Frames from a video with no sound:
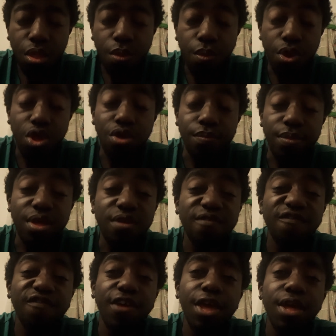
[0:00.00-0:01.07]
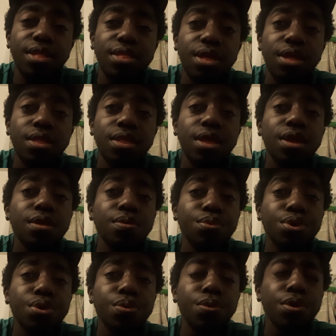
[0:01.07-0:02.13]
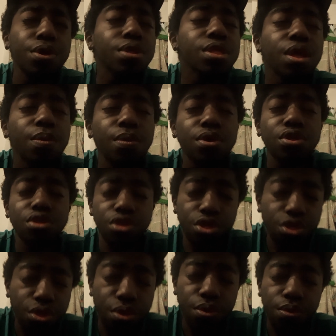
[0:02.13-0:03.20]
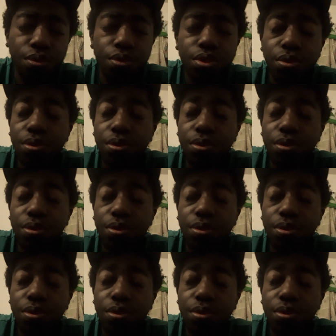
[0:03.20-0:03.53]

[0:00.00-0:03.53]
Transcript: When you meet fans out there in the real world, they want you to